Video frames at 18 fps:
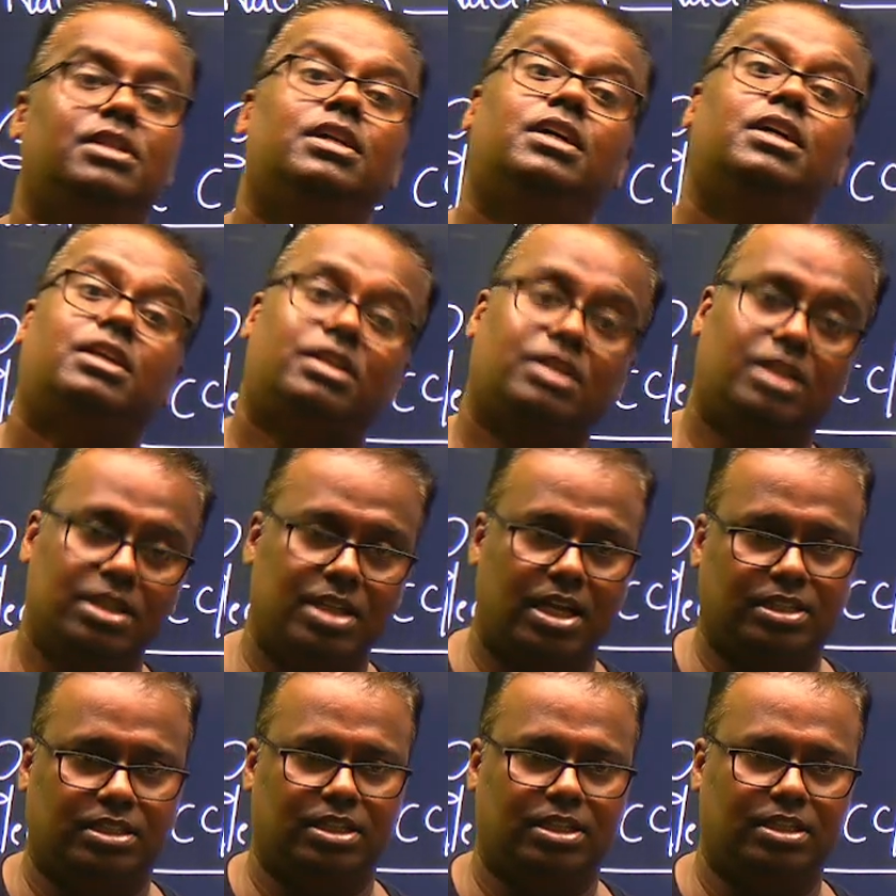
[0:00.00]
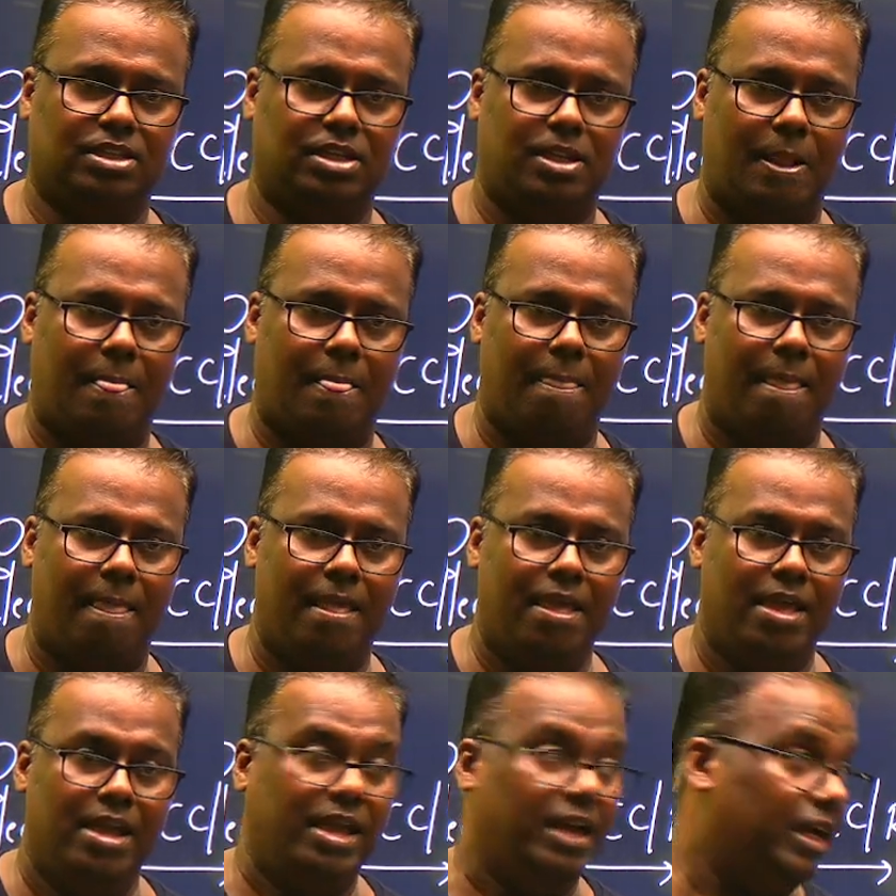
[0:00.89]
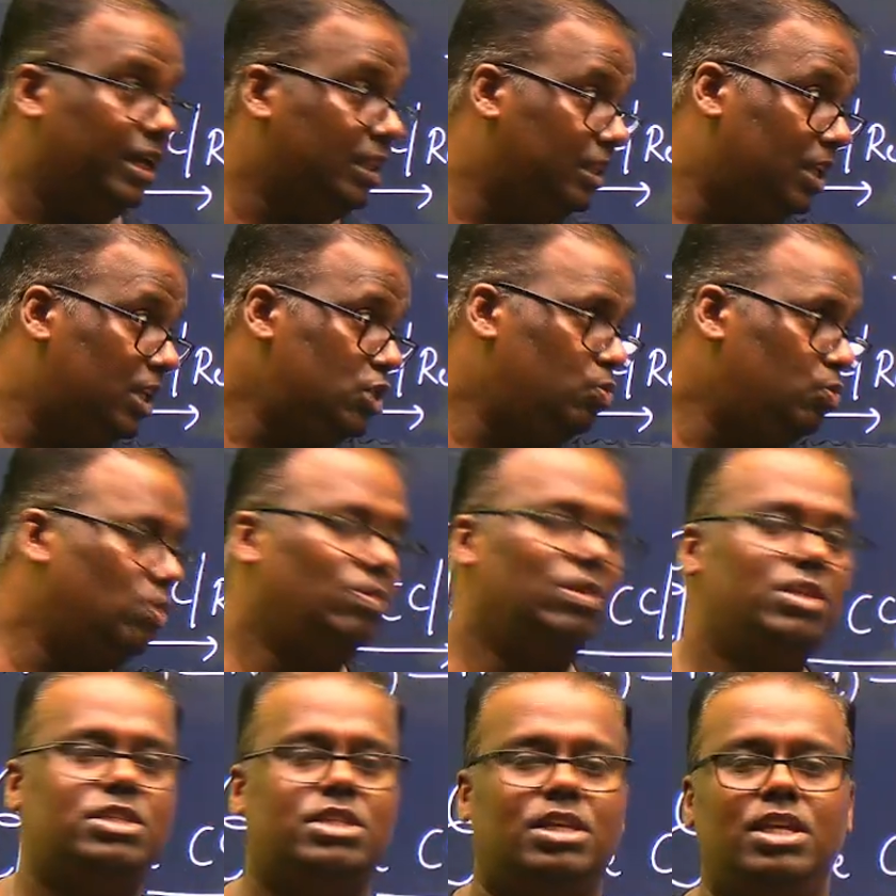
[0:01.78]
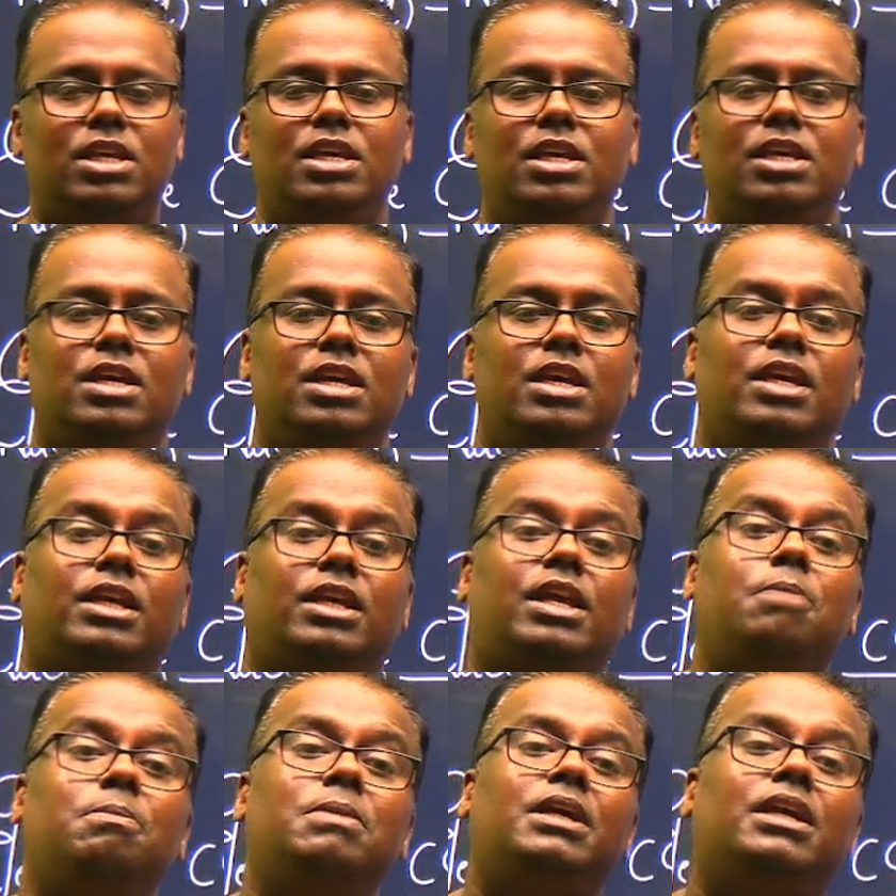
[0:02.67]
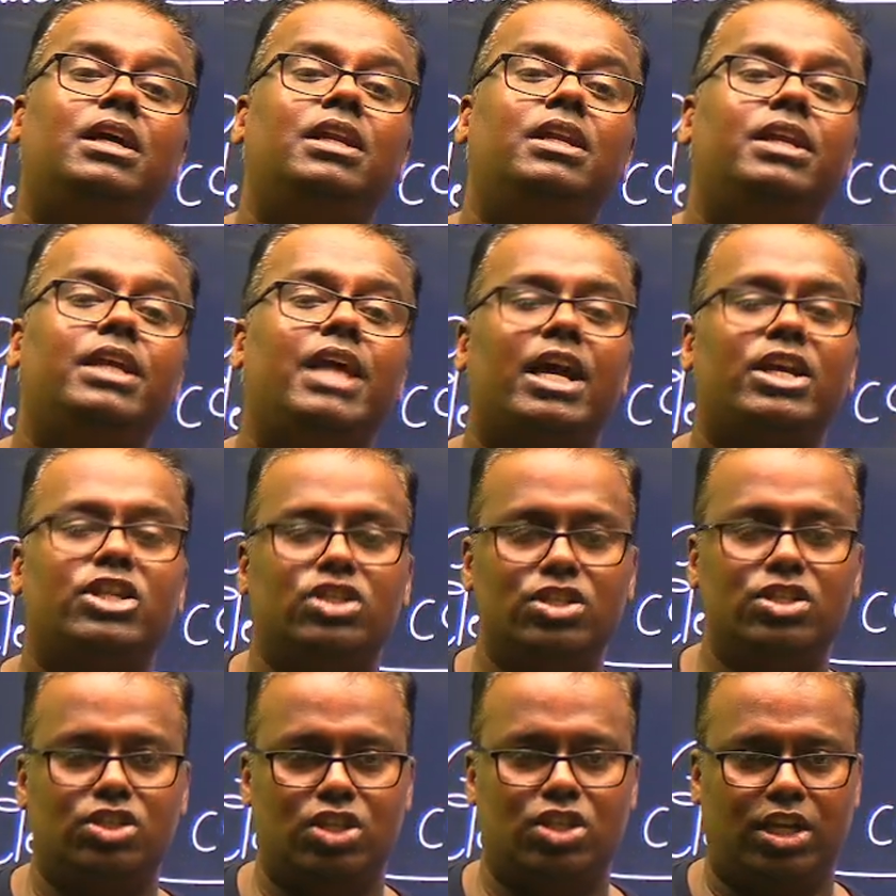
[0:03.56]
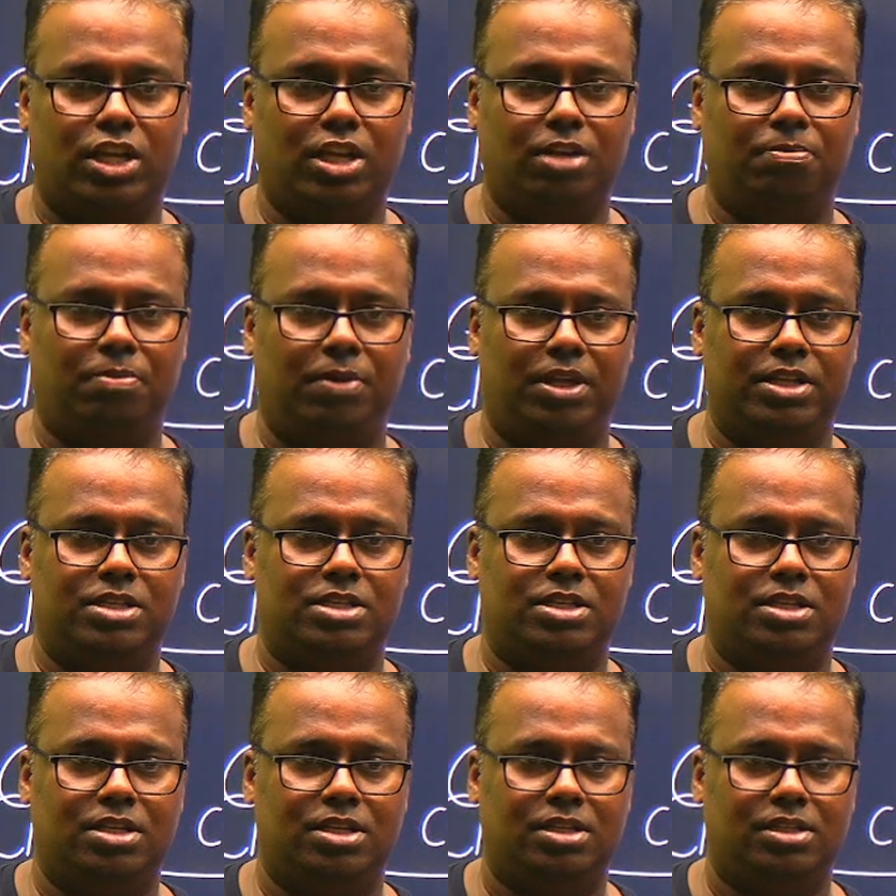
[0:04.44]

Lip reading: conducting. In these, we will see chemical reactions taking place.